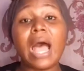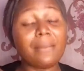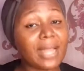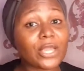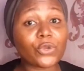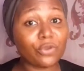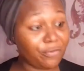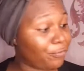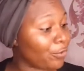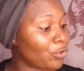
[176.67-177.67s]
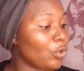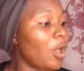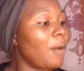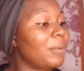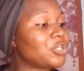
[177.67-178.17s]
I'm like, good for you,
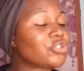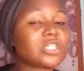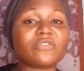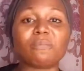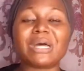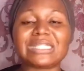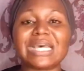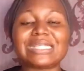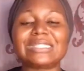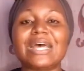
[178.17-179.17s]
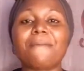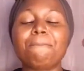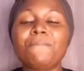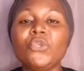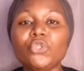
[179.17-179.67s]
but truth of the matter is that
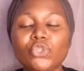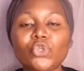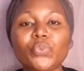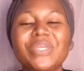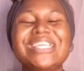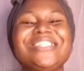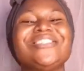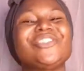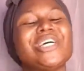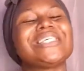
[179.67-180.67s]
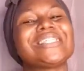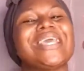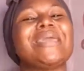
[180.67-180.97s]
YouTube is just a